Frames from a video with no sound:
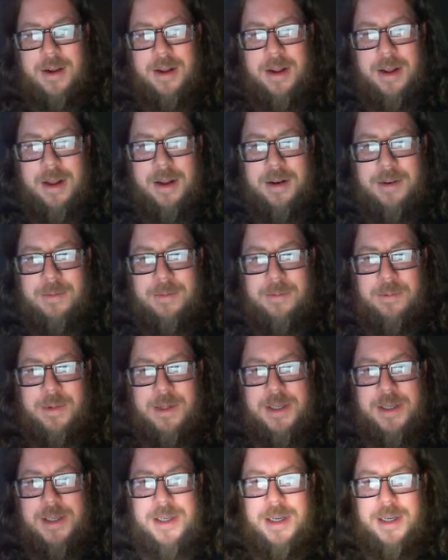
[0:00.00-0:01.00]
And
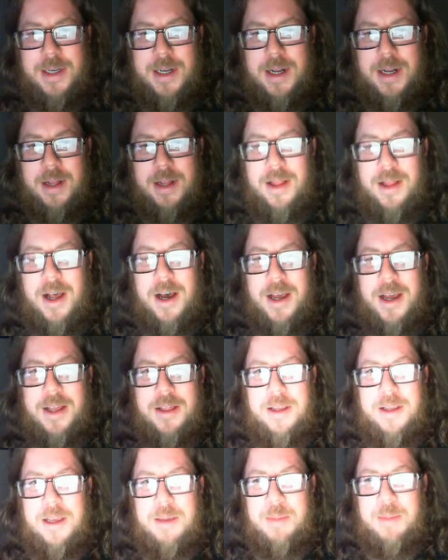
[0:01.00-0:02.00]
we see it a lot
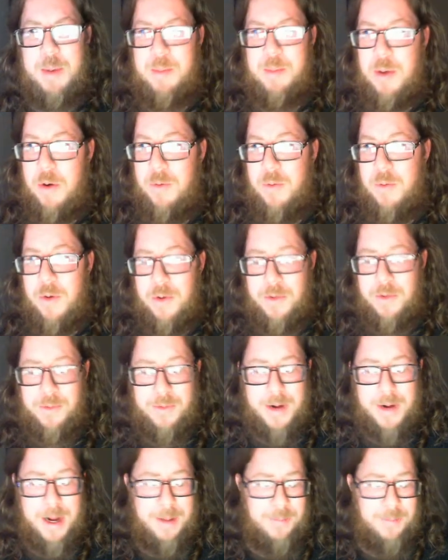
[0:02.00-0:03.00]
in the MMO world,
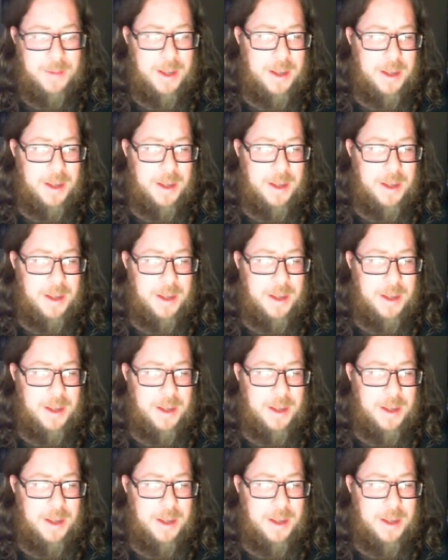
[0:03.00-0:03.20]
right?